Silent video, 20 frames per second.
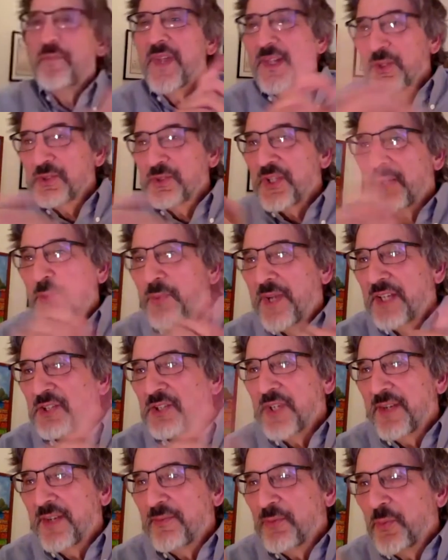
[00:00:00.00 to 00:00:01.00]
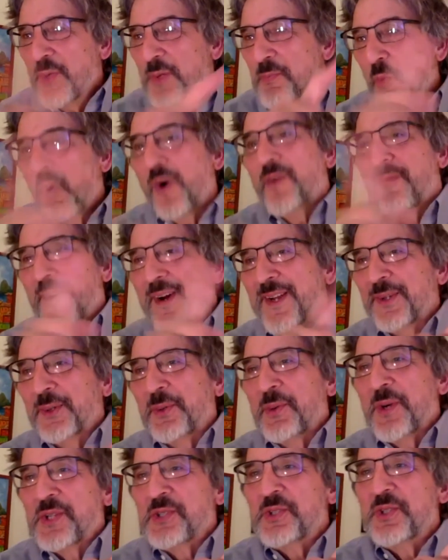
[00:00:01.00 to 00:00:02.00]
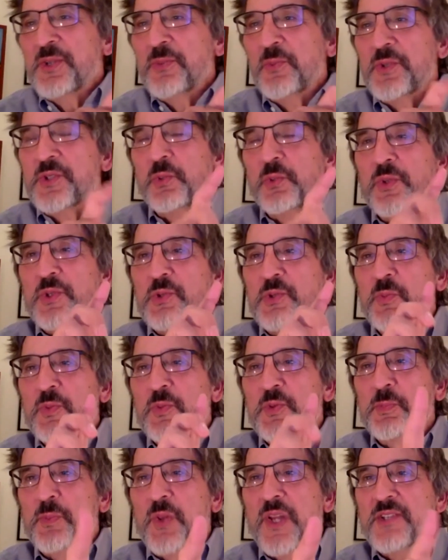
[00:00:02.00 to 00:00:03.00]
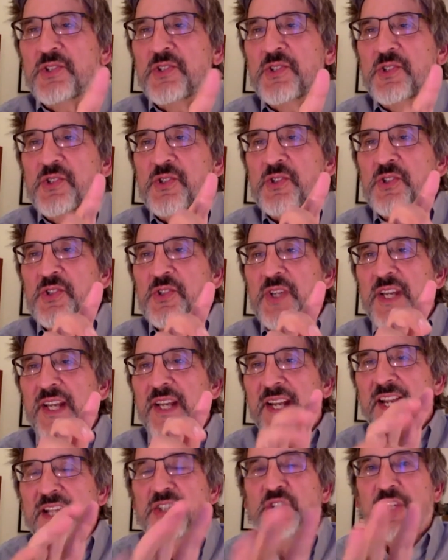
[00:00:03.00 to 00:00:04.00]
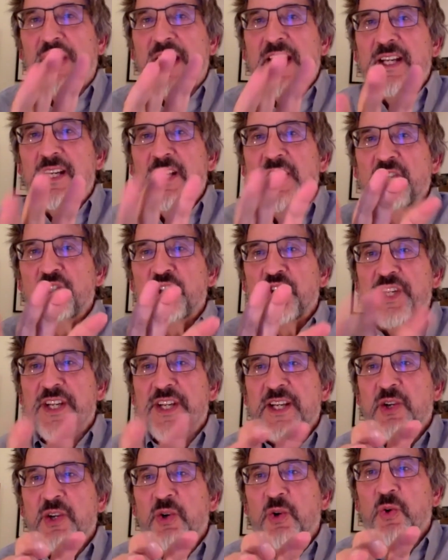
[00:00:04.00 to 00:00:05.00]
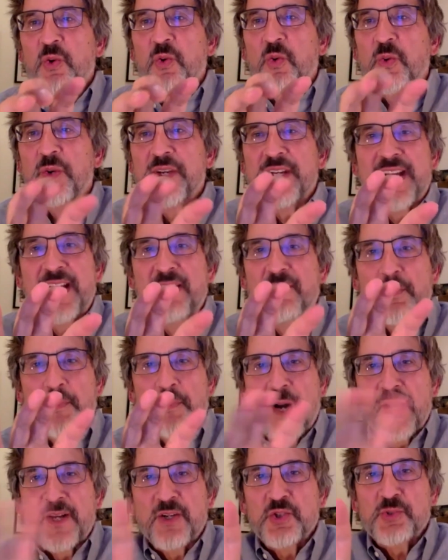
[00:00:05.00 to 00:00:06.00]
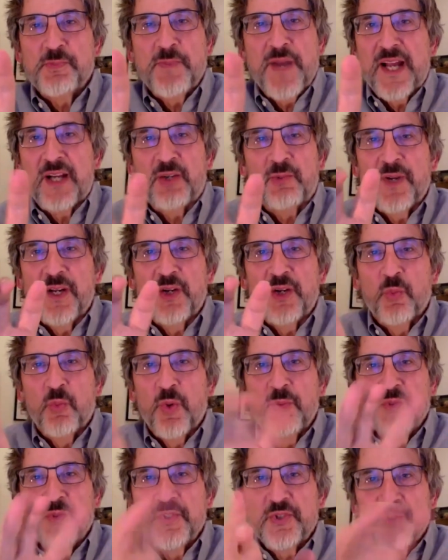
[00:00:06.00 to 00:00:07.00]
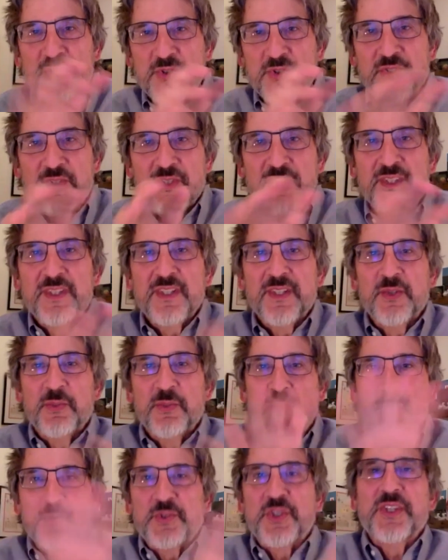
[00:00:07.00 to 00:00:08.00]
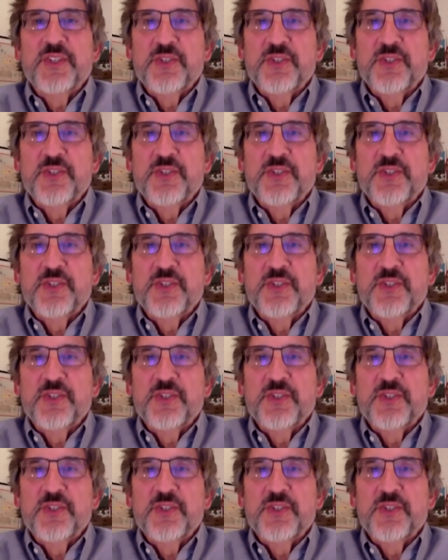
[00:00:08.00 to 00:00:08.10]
It looks like we actually have one more final question, which was Pleasants an educated engineer, or did he have a miner's background, or what was his...